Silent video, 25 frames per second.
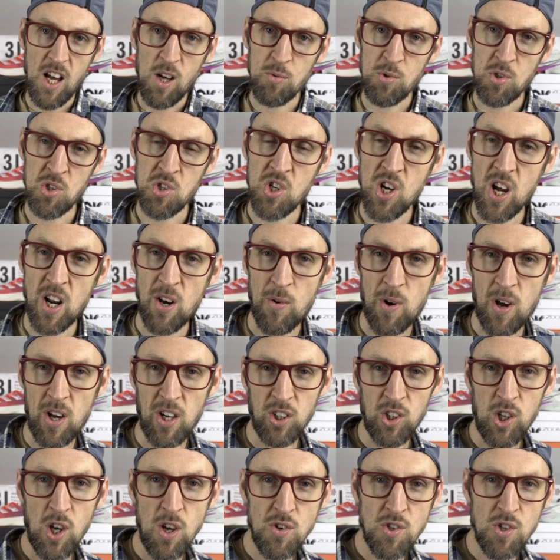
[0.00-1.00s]
helps the channel
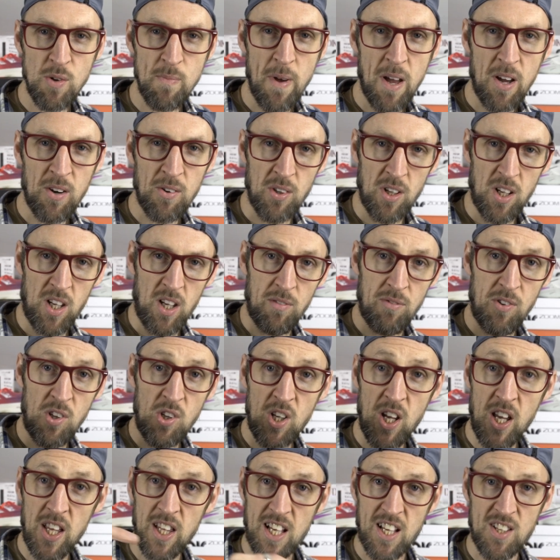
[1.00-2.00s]
out a huge amount if
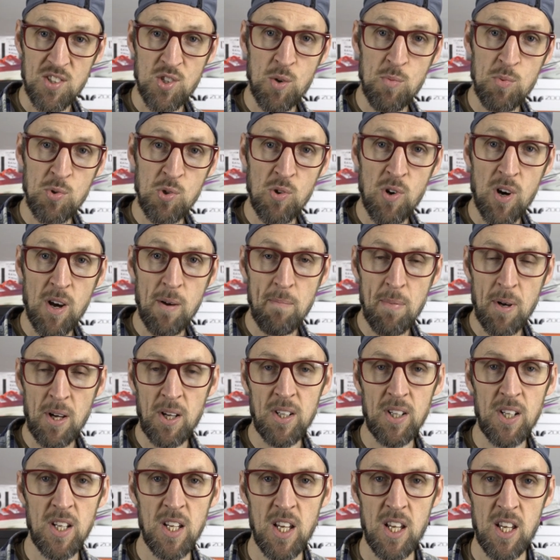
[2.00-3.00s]
you'd hit that subscribe
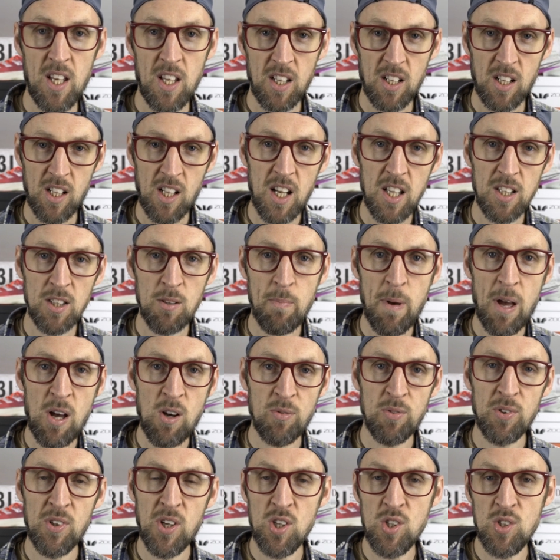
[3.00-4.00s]
button, click the
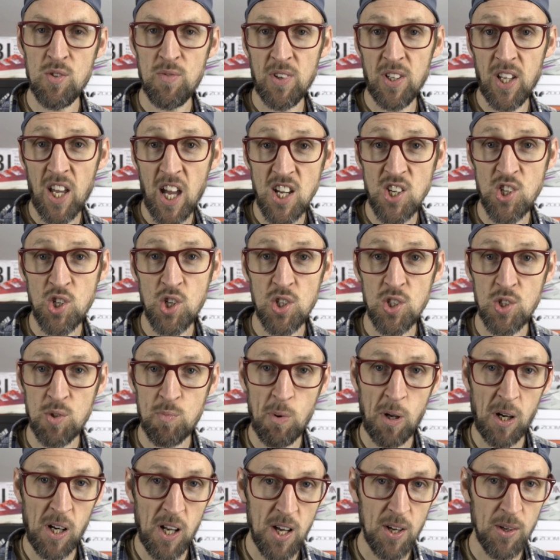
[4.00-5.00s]
bell for notifications
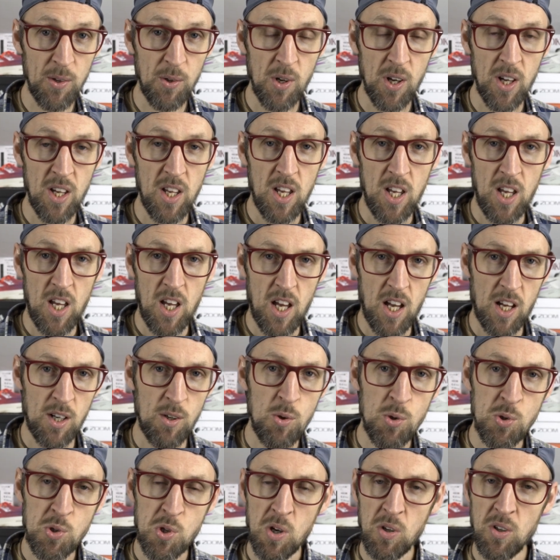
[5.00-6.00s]
below, and
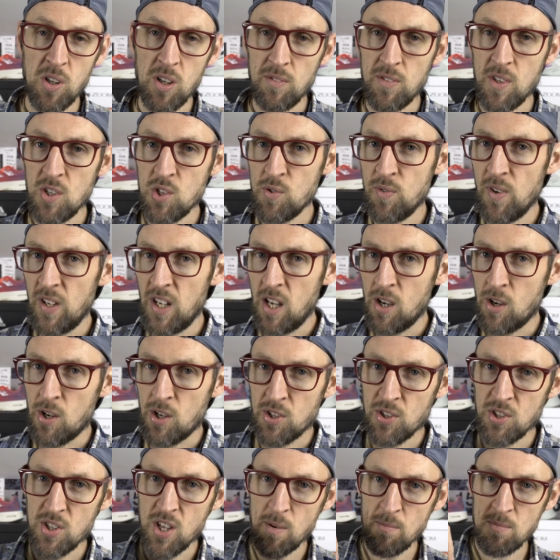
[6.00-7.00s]
also give this video
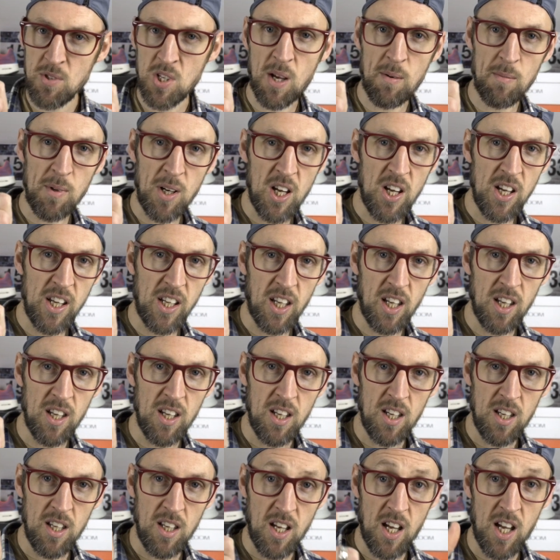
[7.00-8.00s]
a thumbs up like
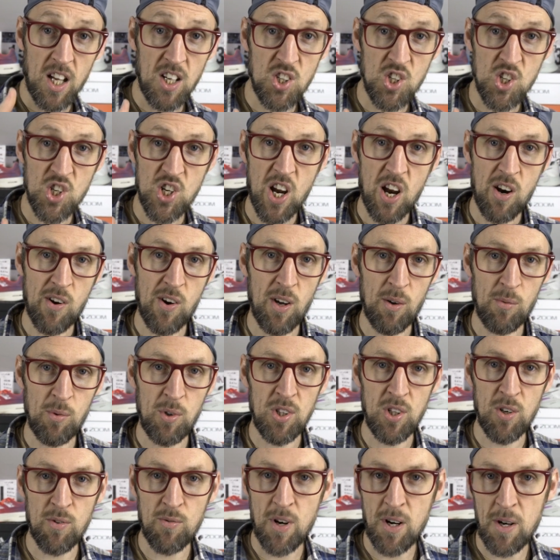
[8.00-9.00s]
and share it
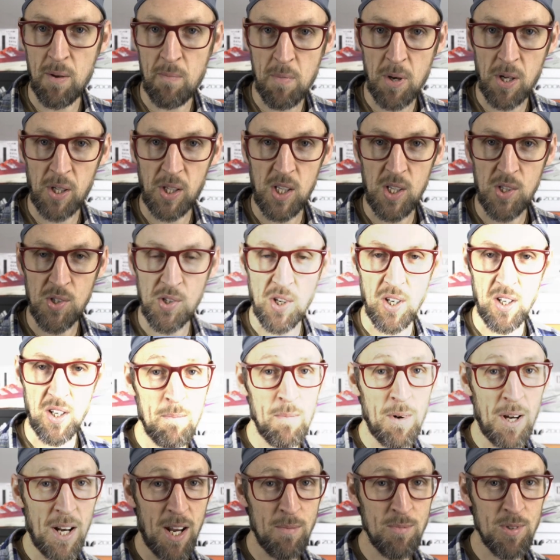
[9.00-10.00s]
with your running buddies.
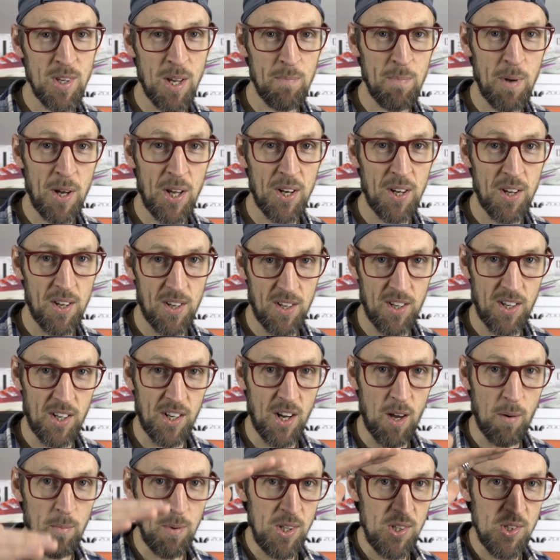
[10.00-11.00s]
My name's Edd Bud,
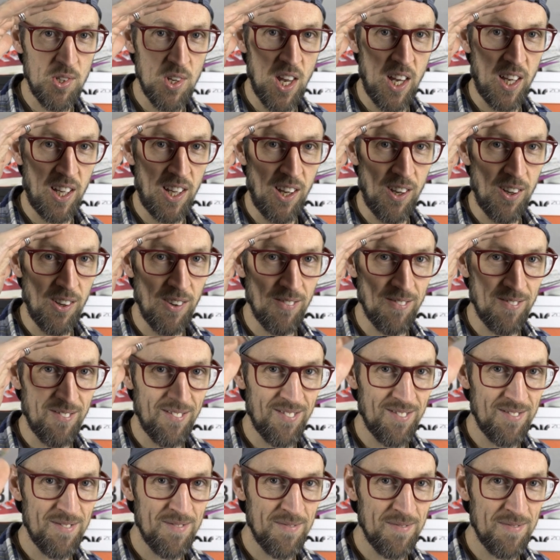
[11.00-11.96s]
and I'll be seeing you.